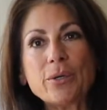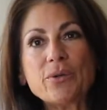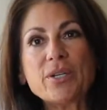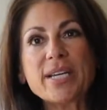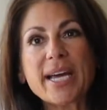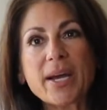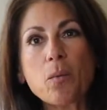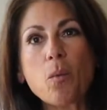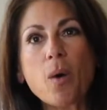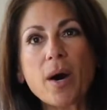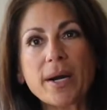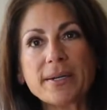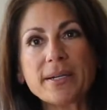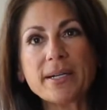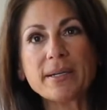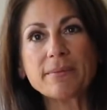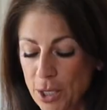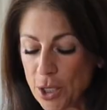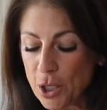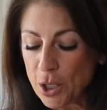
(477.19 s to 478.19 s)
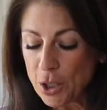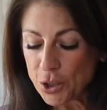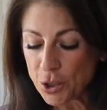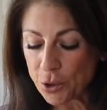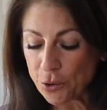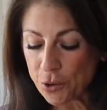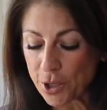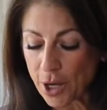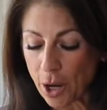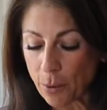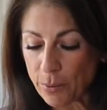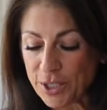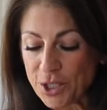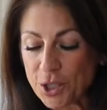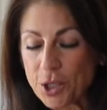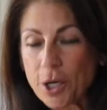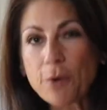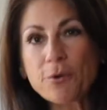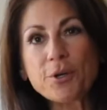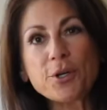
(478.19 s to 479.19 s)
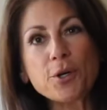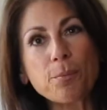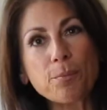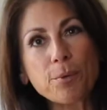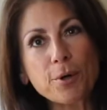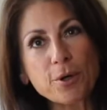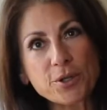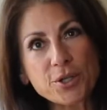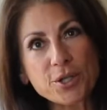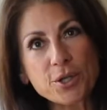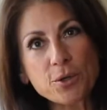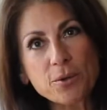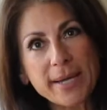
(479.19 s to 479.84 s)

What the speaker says: day one. So you're going to go to your personal